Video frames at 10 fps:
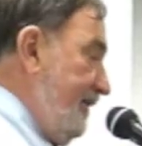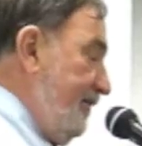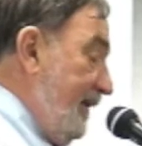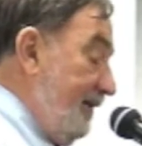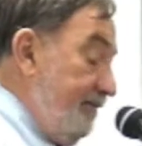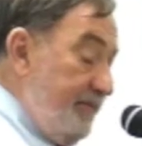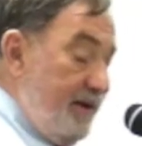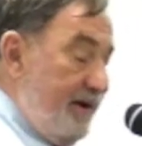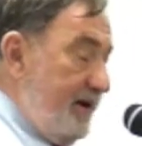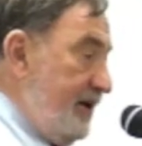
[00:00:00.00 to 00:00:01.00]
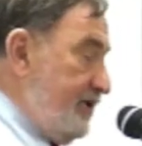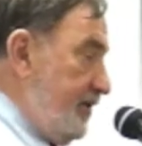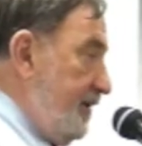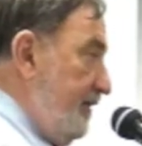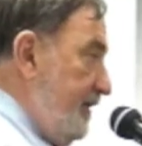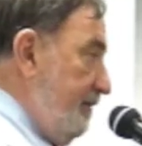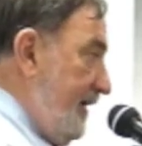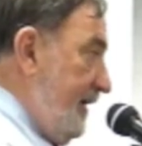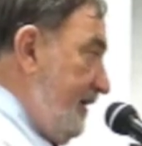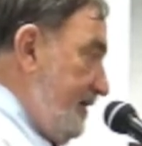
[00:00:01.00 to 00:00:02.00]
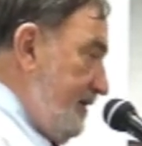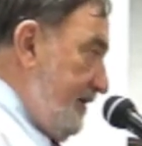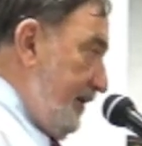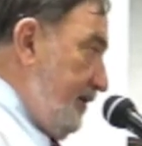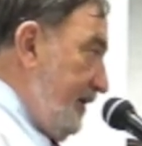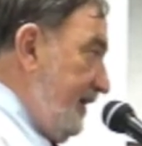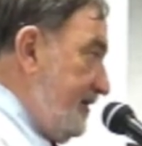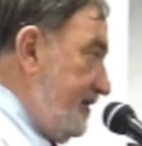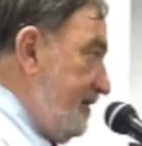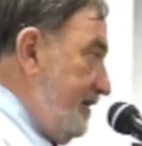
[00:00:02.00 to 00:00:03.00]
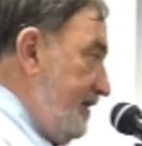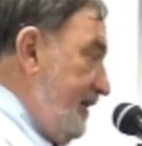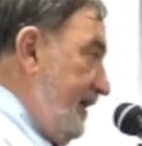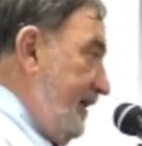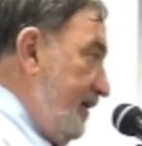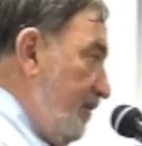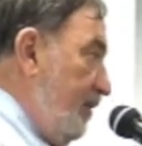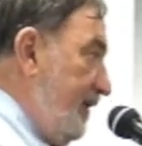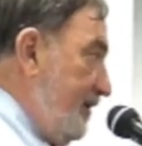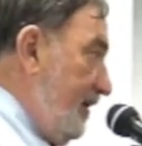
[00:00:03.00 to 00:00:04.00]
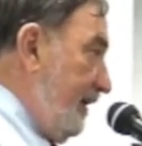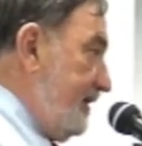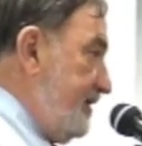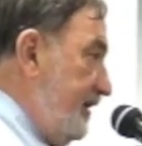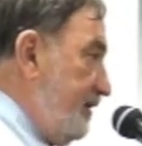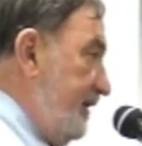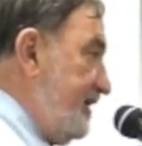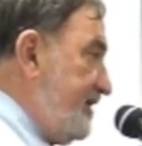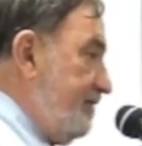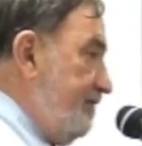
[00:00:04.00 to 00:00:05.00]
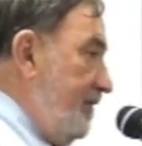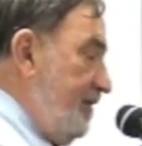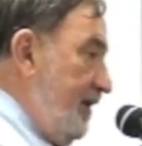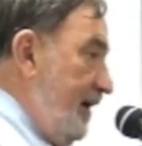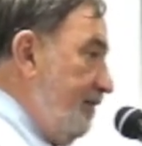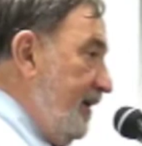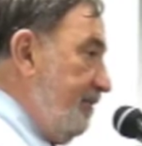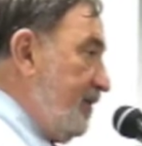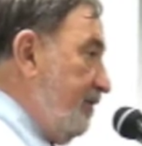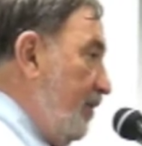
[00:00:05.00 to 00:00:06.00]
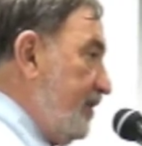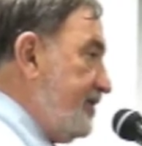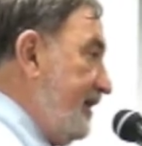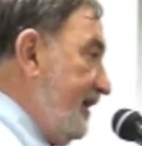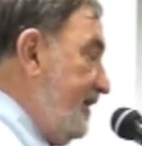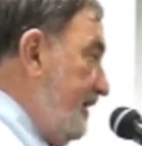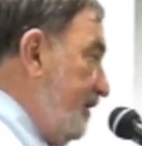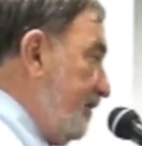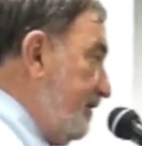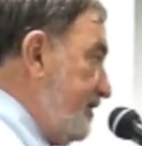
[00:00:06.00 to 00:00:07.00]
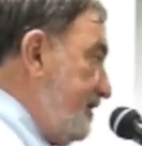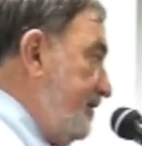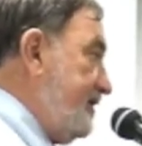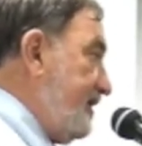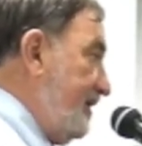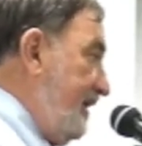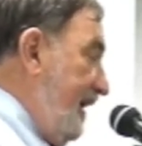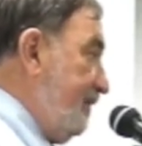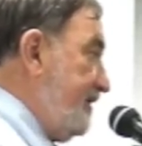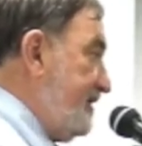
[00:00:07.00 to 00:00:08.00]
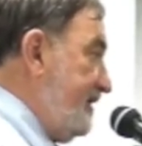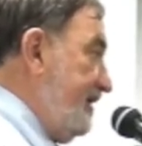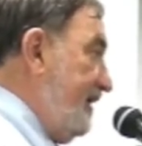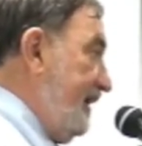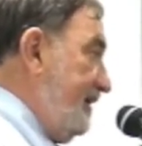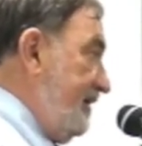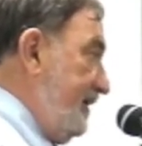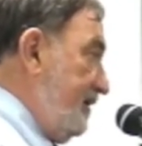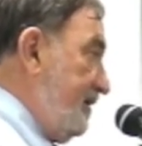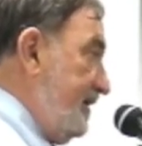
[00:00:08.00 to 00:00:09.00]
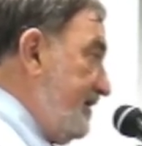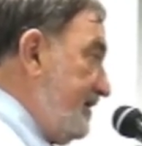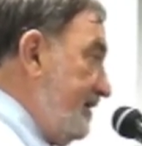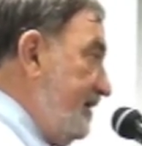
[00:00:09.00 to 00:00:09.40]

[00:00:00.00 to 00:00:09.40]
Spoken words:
Well, so the money decreased, the enrollment targets decreased, but proportionally the number of students on campus did not decrease.